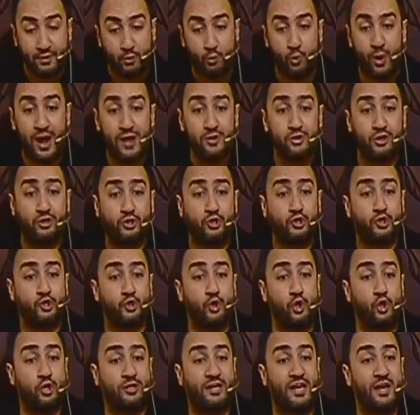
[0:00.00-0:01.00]
We're not
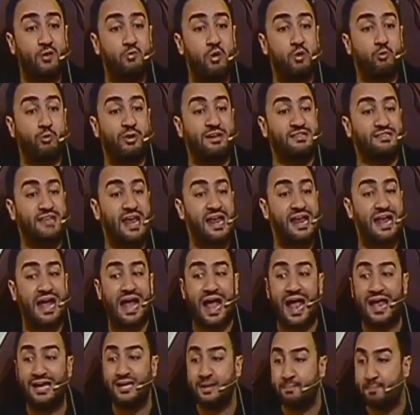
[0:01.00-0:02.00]
talking when we say
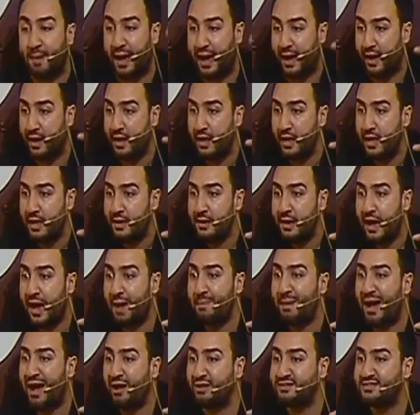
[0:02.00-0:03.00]
Ghaiba
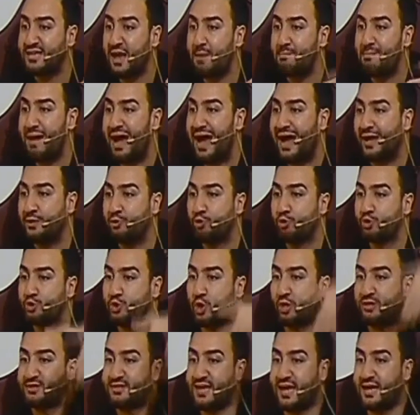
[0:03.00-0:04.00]
about a man
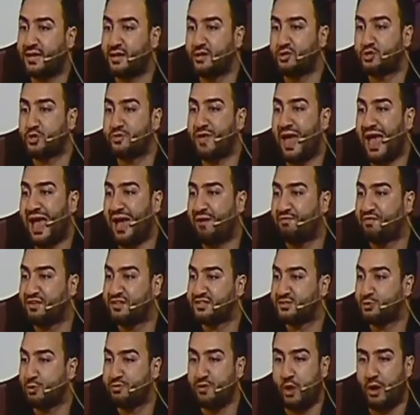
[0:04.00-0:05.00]
who's got taken to the
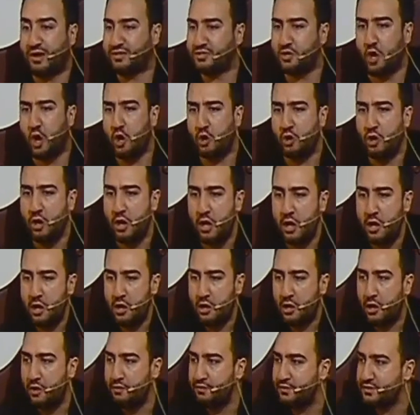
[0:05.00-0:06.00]
heavens with no eyes. No,
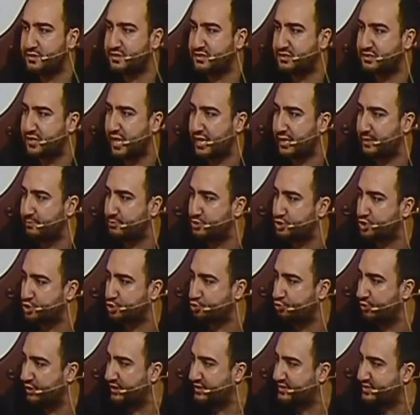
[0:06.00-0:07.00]
in the same
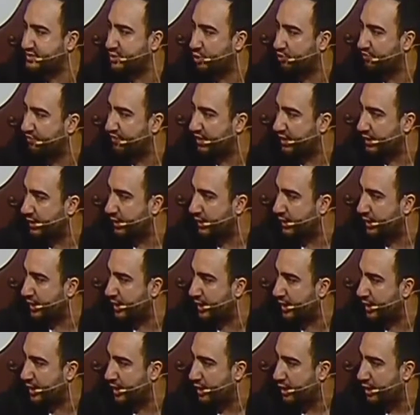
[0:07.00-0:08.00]
streets over
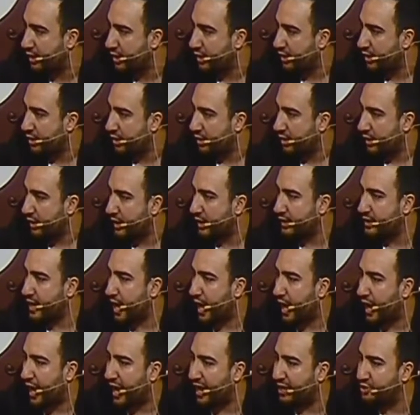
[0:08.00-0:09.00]
here. In
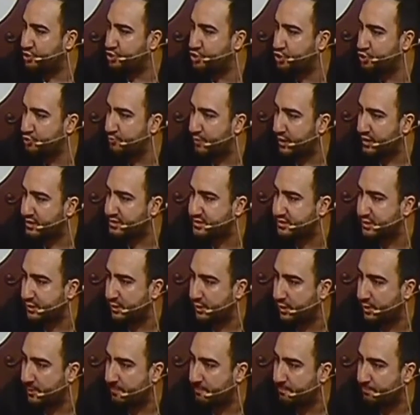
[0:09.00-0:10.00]
Hajj you may
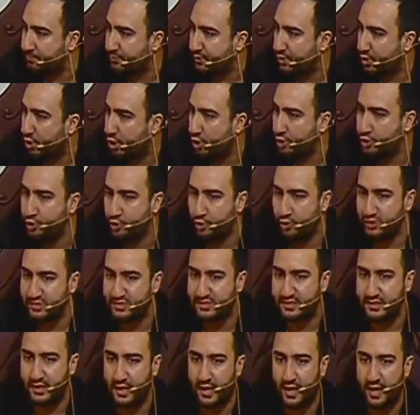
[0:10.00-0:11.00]
see him. On your
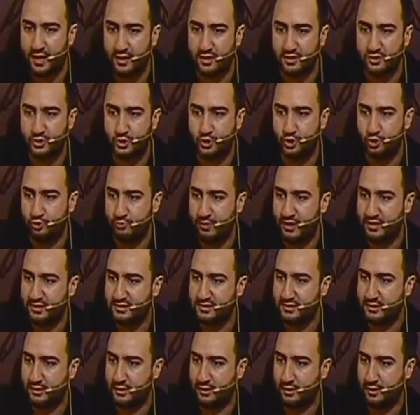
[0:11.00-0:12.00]
ziyarats you may
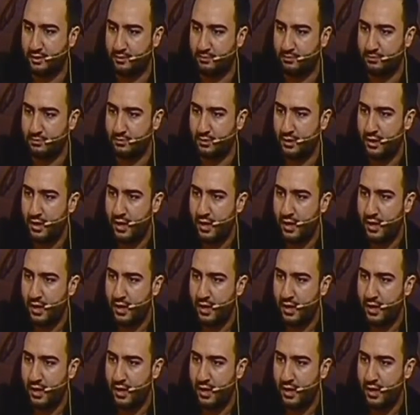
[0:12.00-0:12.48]
see him.